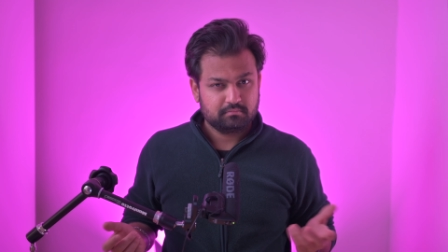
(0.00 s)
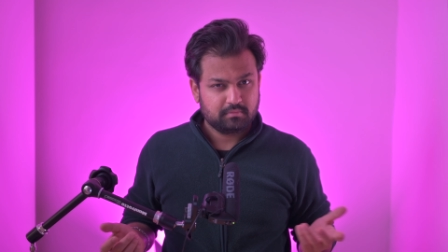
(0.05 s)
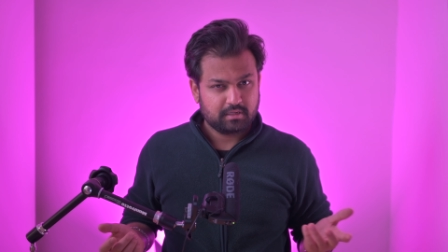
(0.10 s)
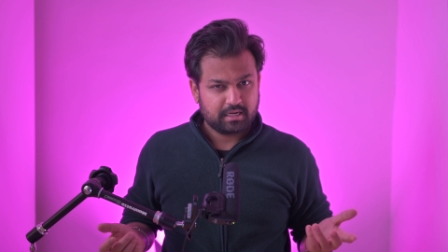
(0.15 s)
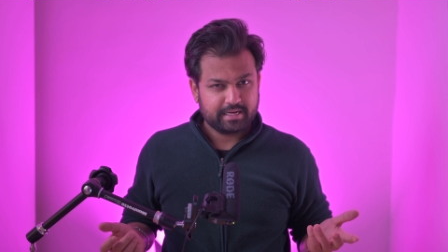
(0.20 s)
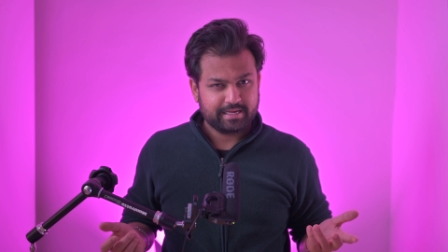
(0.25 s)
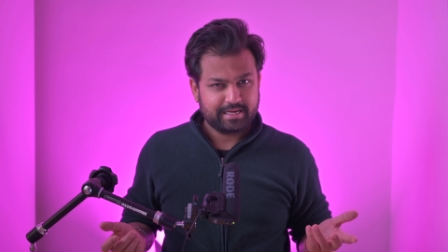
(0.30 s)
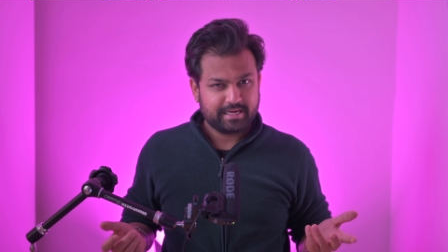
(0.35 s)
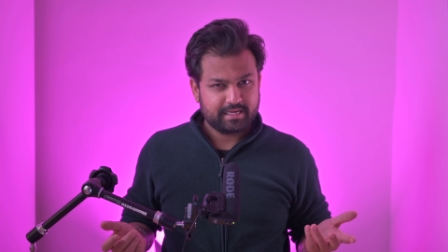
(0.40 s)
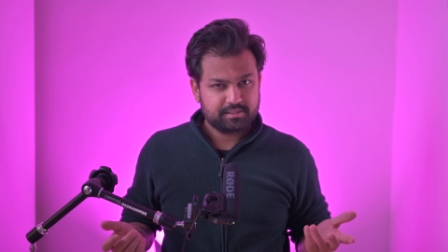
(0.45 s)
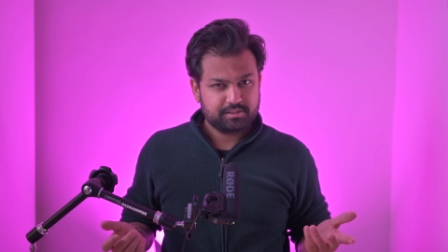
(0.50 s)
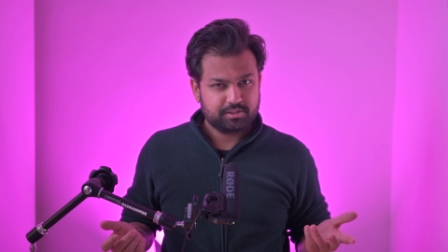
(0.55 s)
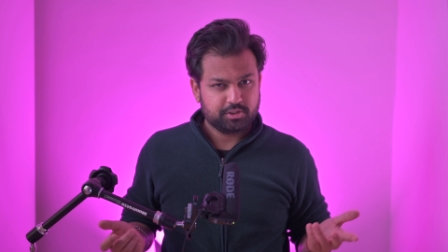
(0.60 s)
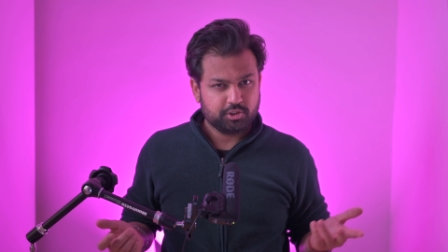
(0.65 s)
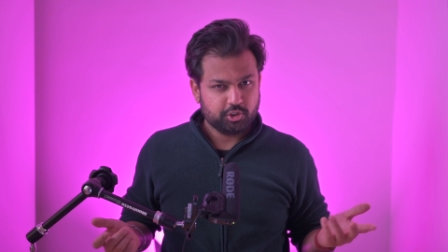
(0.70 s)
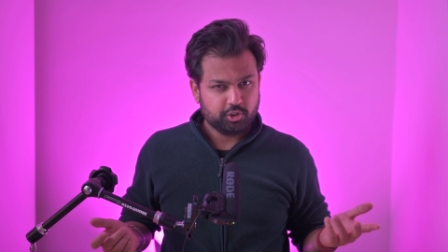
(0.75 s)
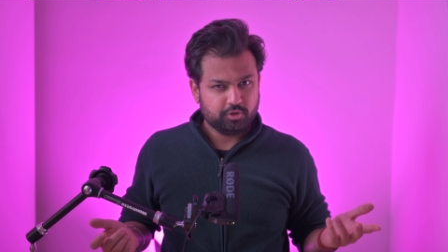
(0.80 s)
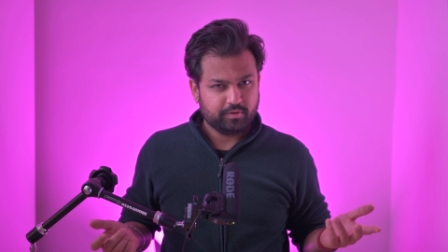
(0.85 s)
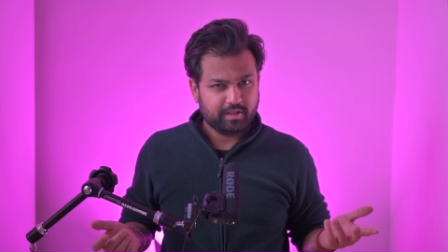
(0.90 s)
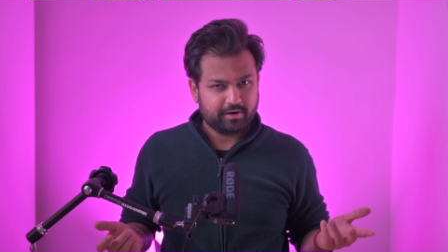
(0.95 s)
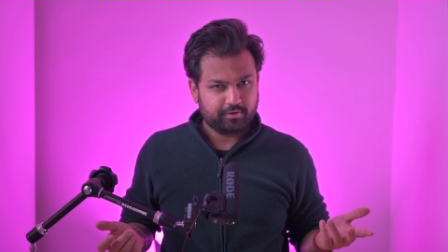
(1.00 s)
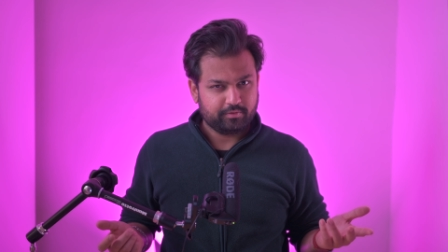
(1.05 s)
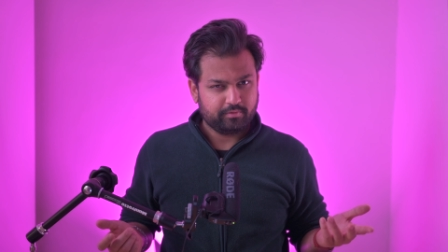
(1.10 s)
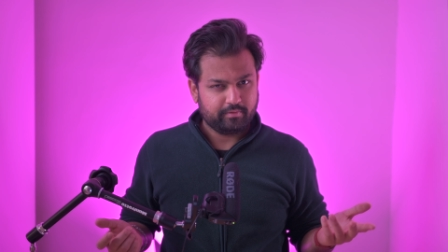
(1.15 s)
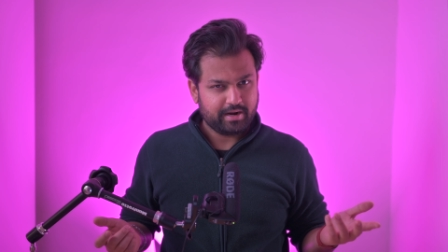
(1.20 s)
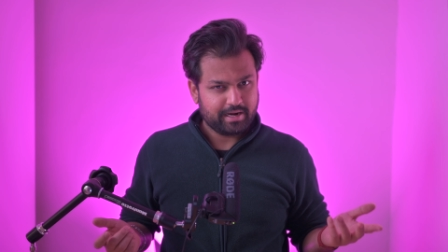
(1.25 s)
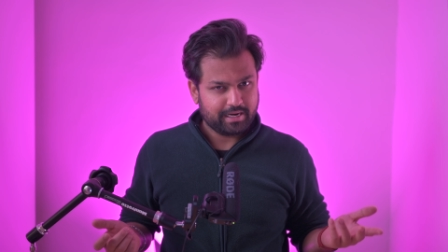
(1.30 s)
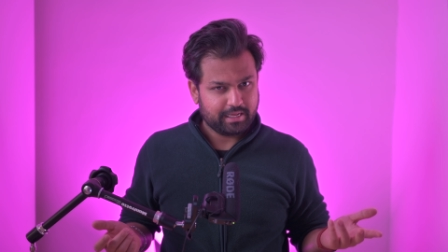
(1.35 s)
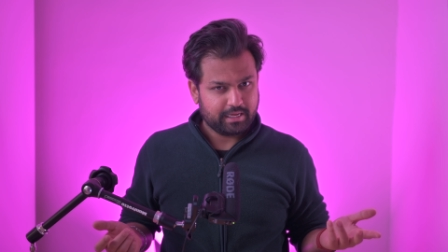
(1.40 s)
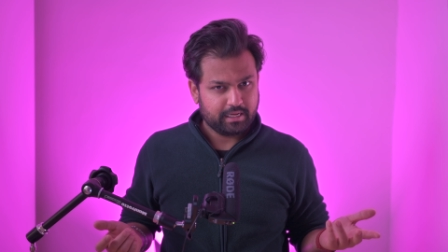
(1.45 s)
I guess you knew that
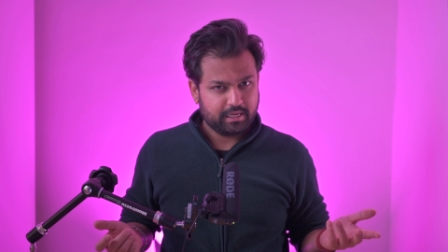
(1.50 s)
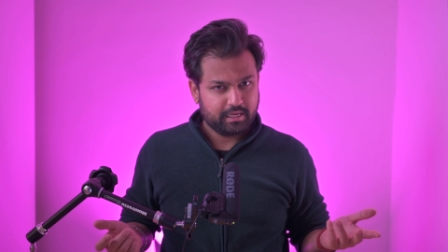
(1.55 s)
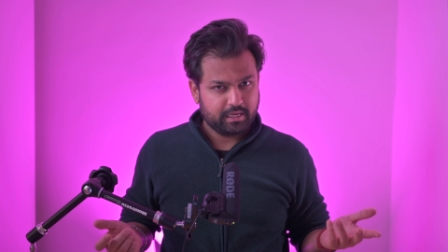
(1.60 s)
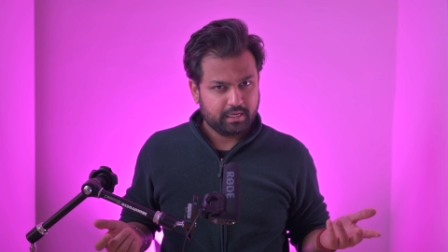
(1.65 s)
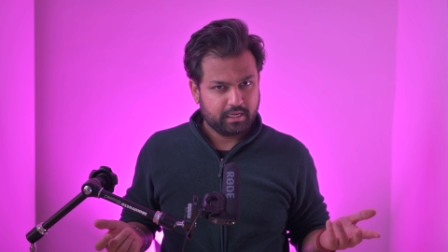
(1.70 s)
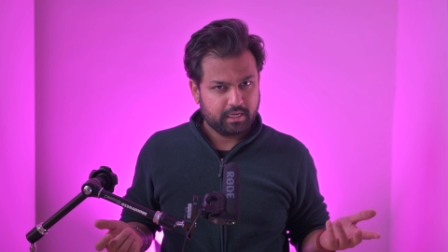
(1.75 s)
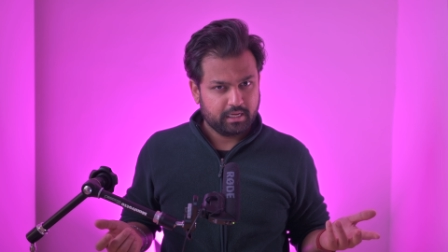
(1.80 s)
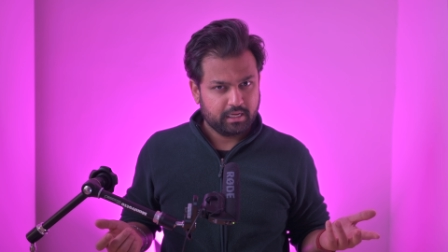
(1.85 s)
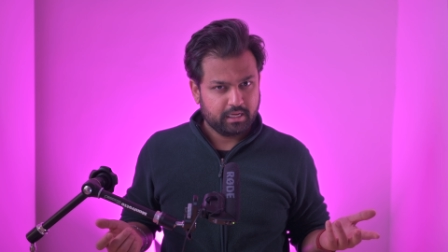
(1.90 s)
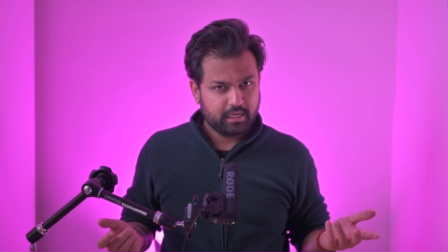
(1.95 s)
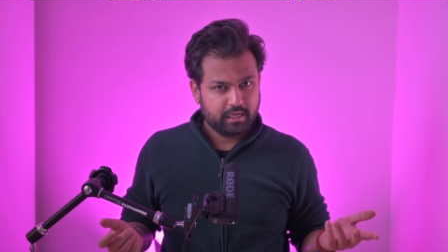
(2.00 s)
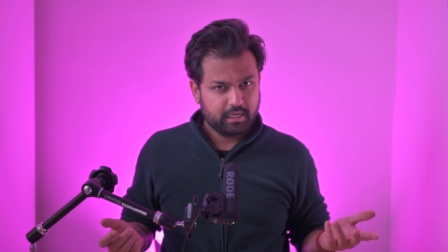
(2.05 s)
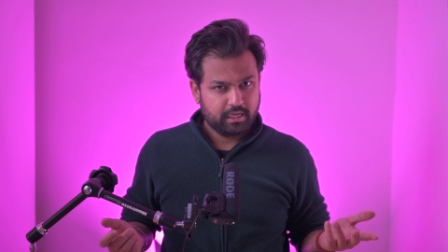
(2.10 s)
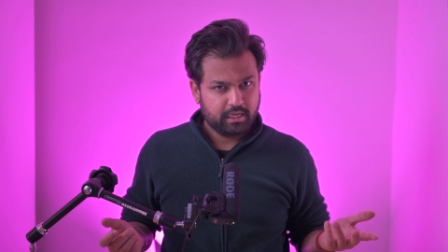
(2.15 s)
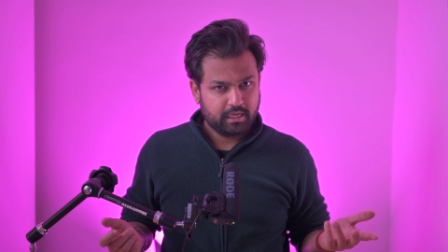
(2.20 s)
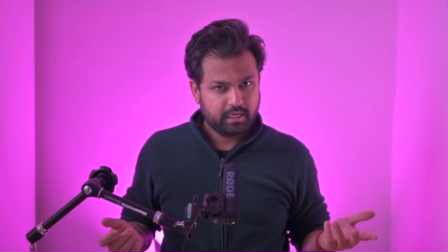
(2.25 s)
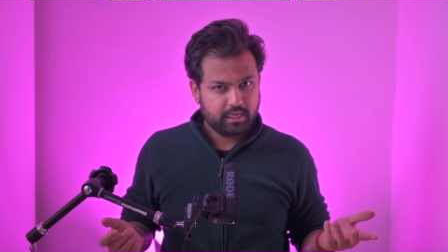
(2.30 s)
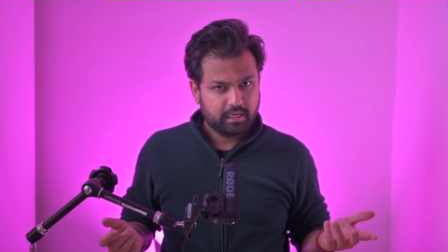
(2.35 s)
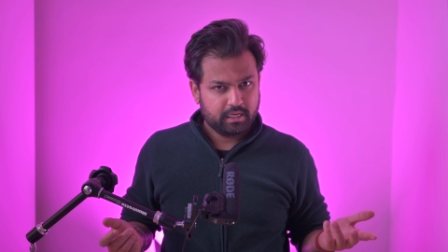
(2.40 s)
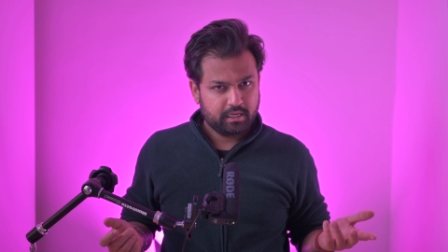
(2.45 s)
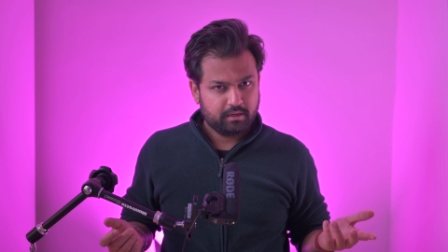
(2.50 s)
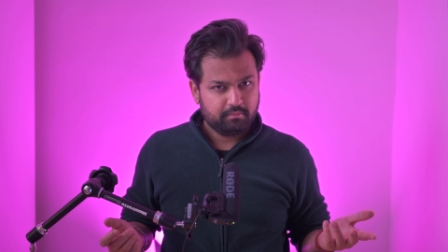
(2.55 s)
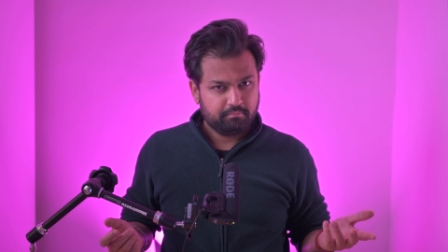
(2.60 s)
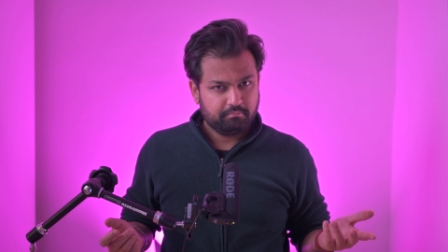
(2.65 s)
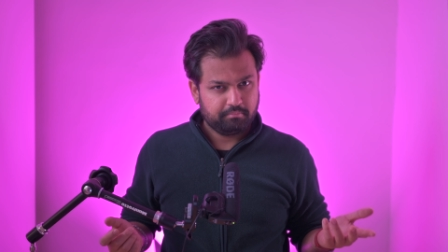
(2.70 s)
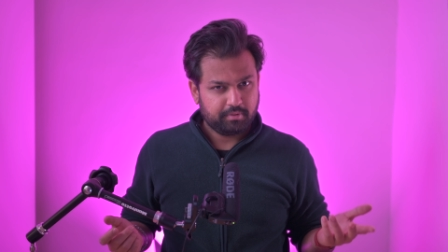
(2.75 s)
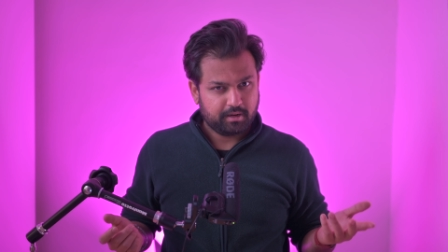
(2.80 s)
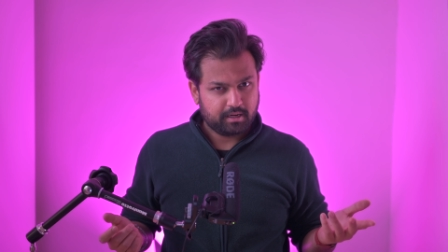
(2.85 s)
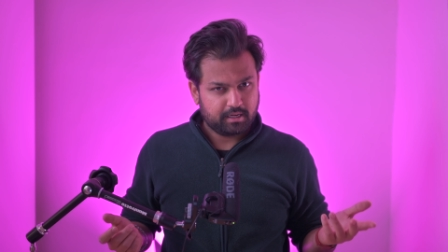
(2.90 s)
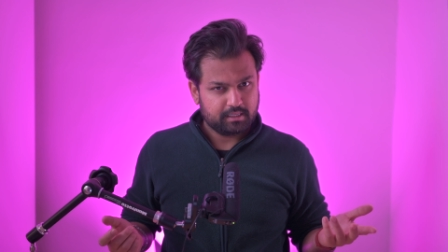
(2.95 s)
already.
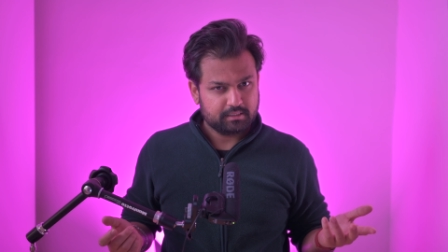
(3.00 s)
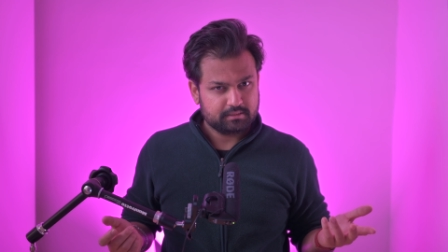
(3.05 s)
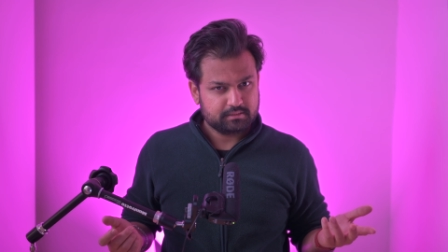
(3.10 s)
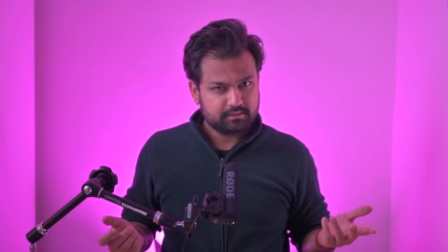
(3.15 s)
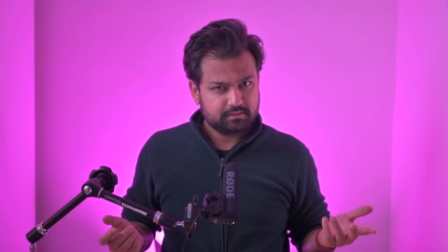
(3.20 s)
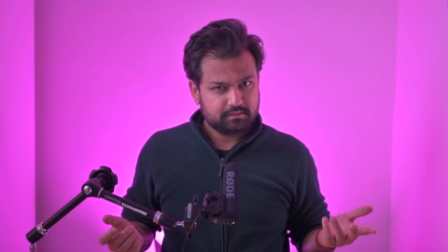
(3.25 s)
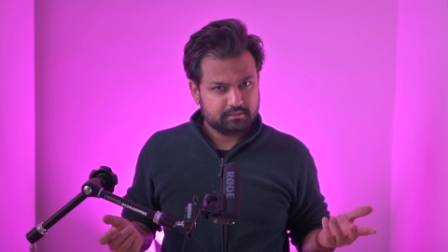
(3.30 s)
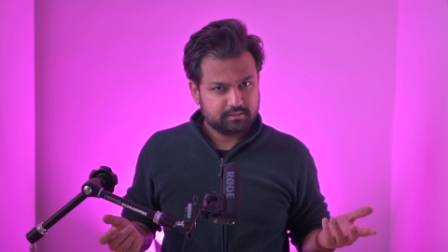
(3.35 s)
But